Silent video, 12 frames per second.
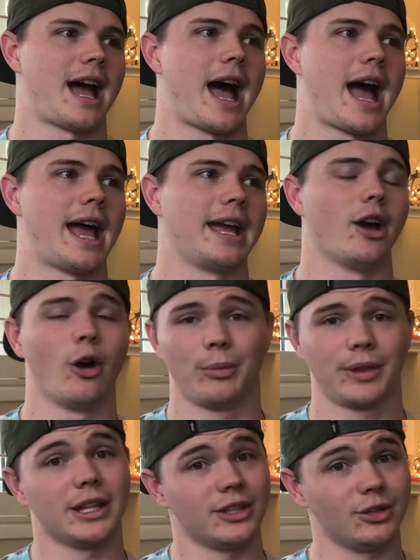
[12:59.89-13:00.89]
I
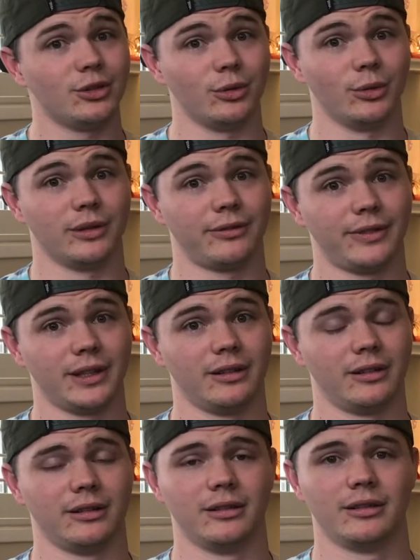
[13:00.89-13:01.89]
hope that you
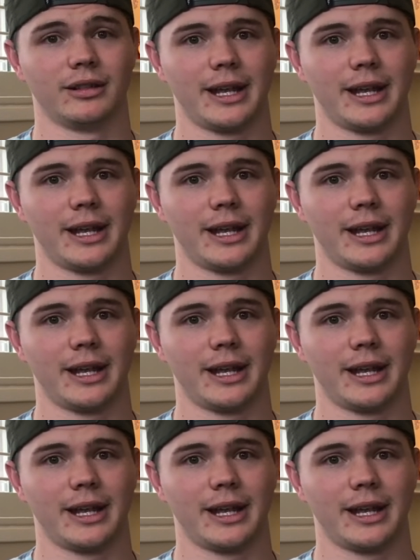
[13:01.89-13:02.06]
feel